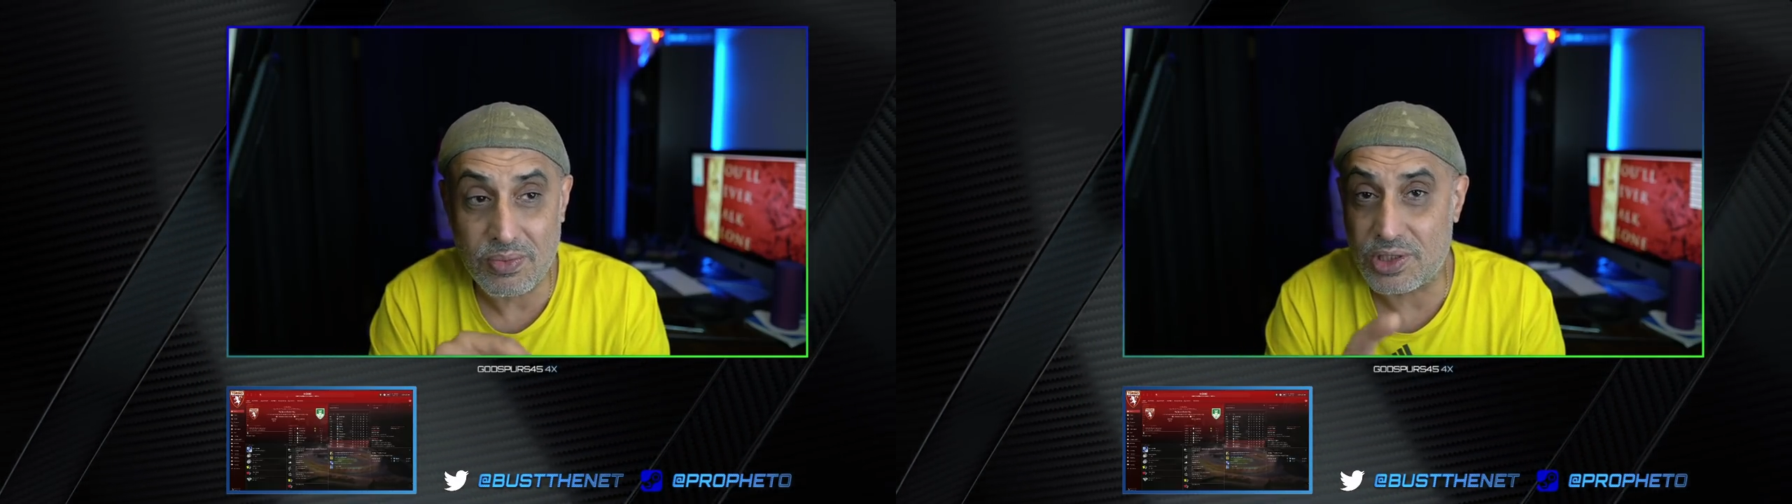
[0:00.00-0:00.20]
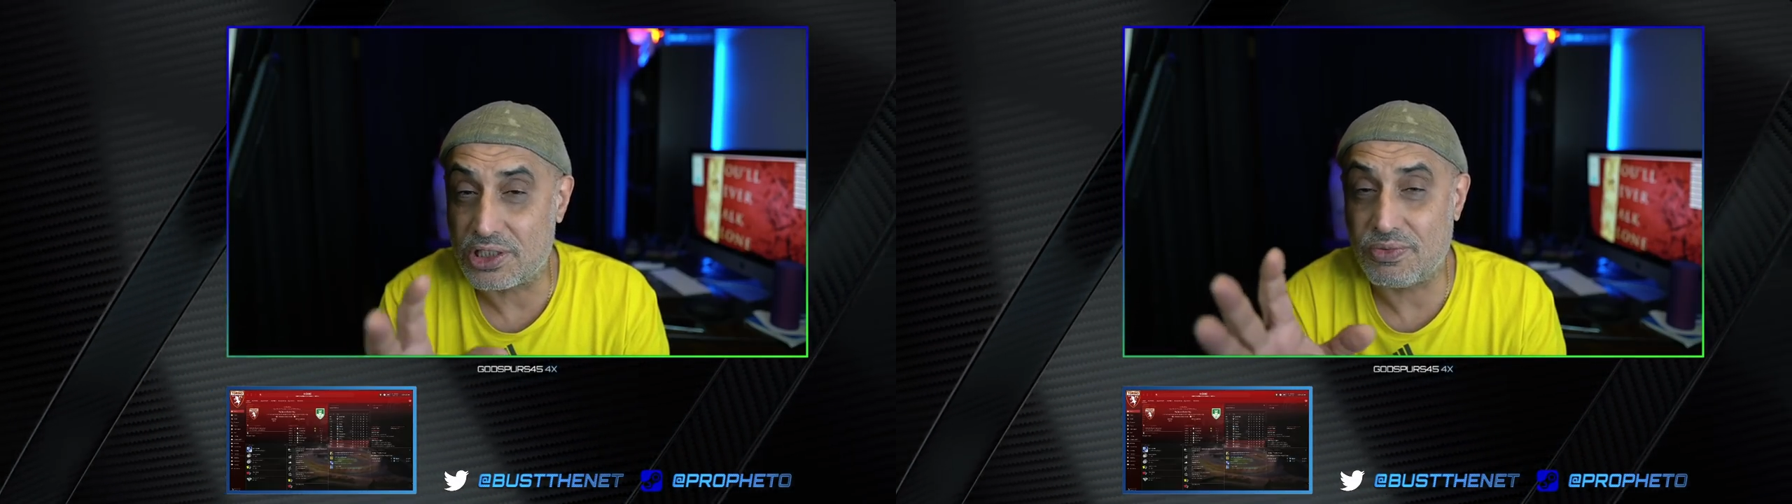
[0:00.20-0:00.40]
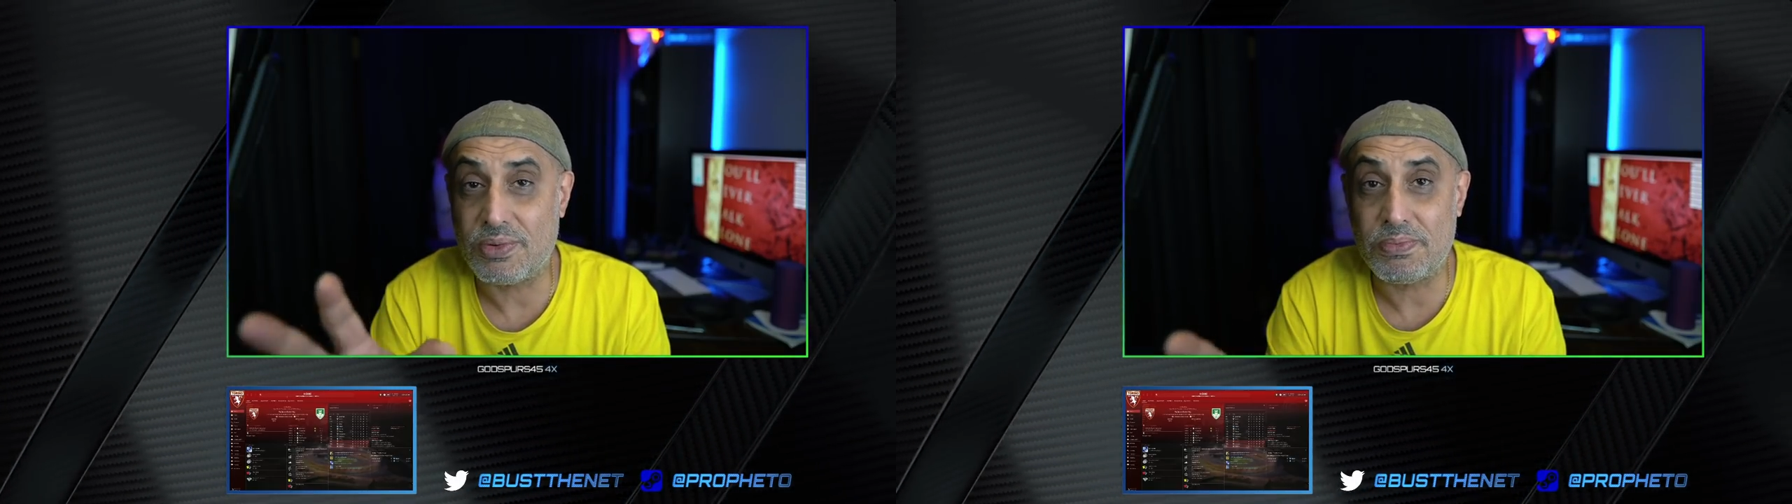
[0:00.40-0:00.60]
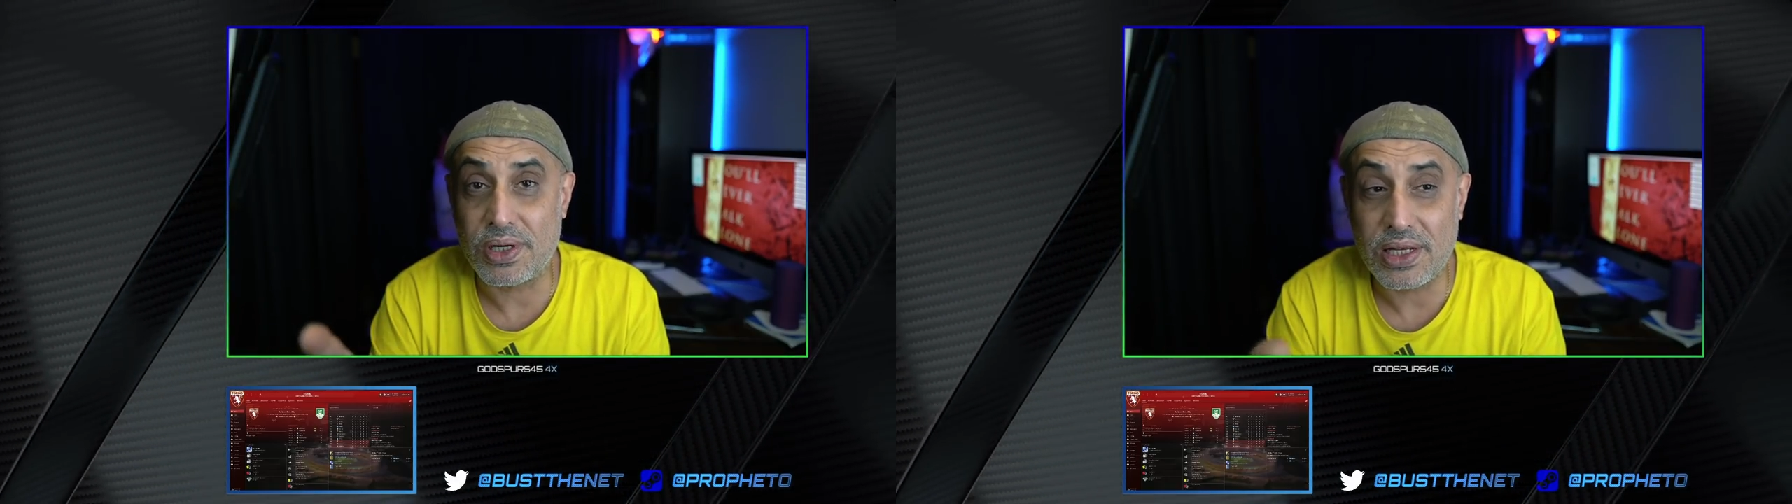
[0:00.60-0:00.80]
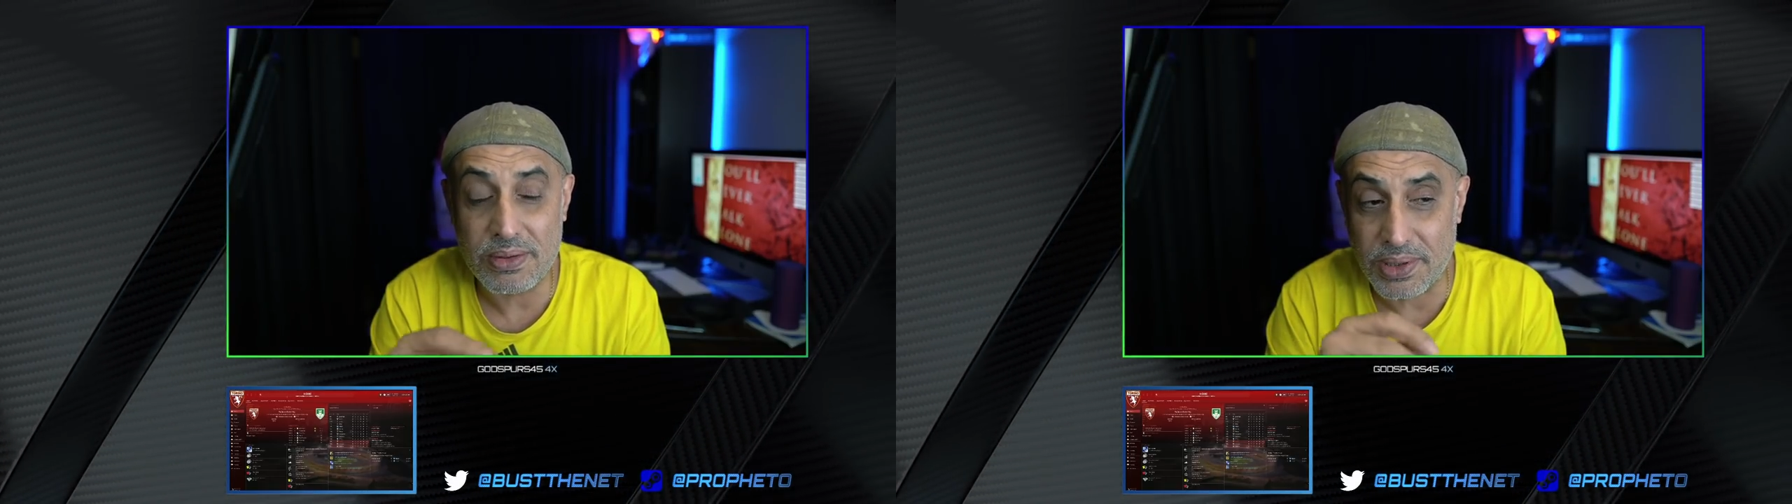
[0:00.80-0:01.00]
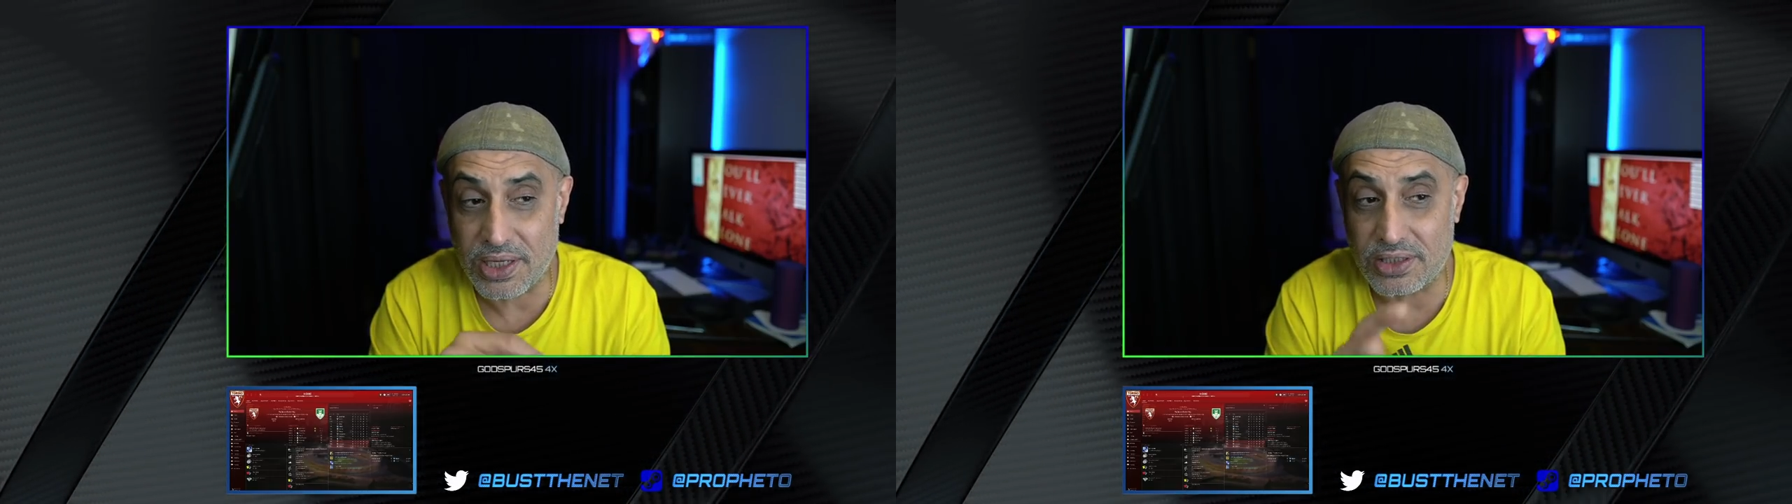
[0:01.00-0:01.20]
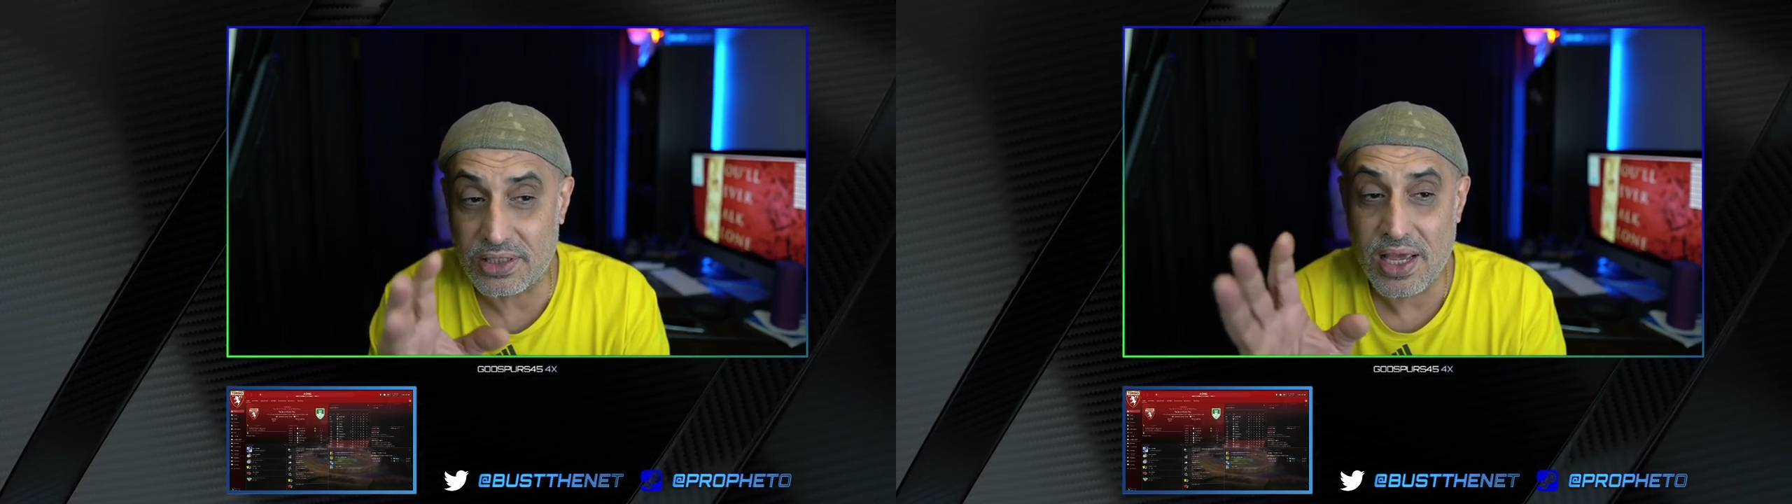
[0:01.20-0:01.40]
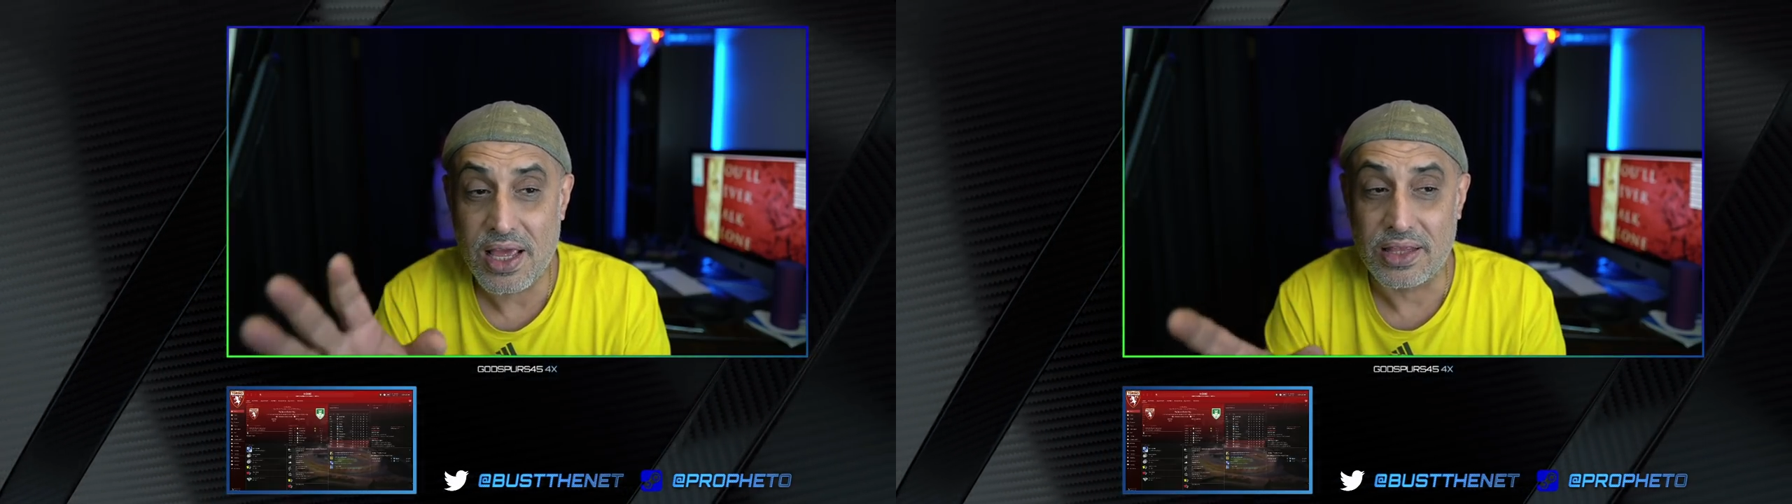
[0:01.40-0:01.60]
which is even brilliant because